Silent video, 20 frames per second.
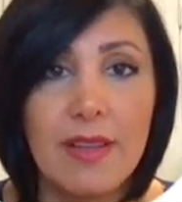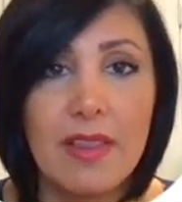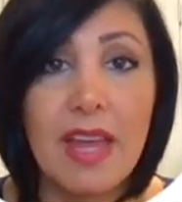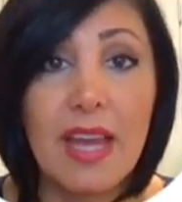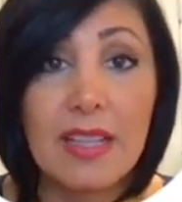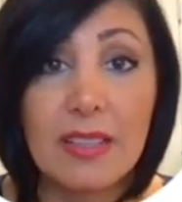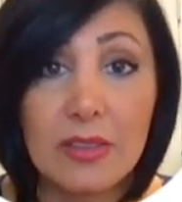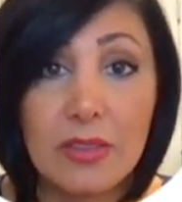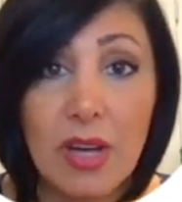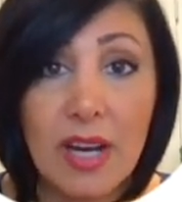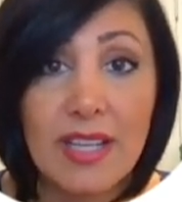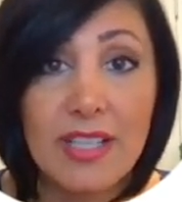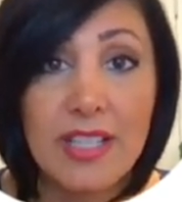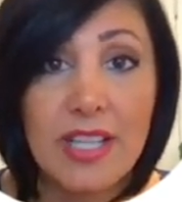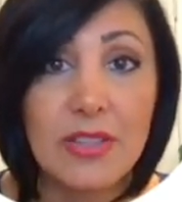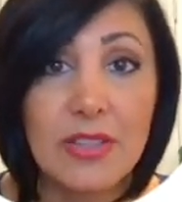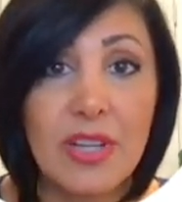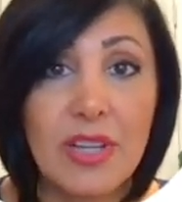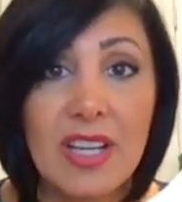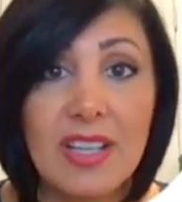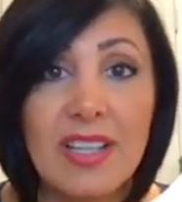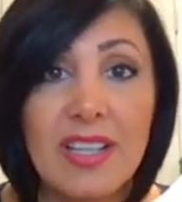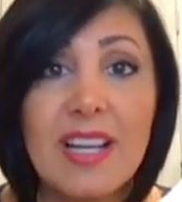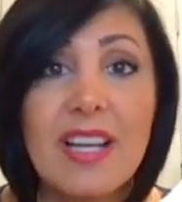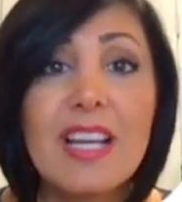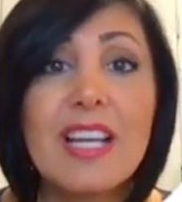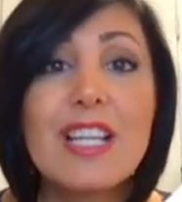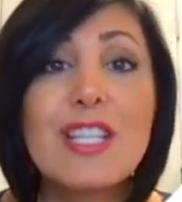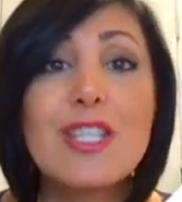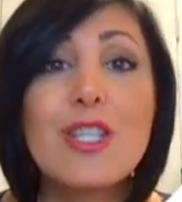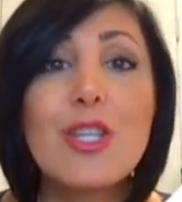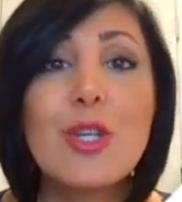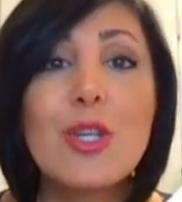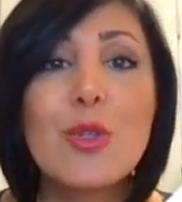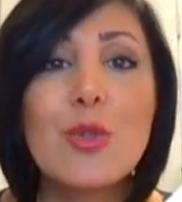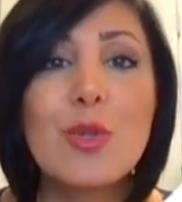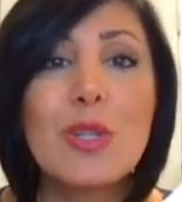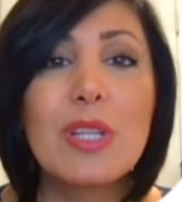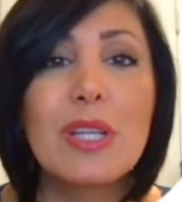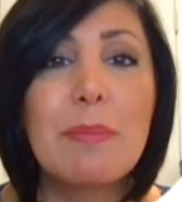That criteria is
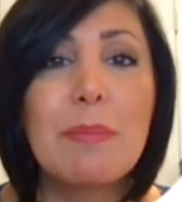usually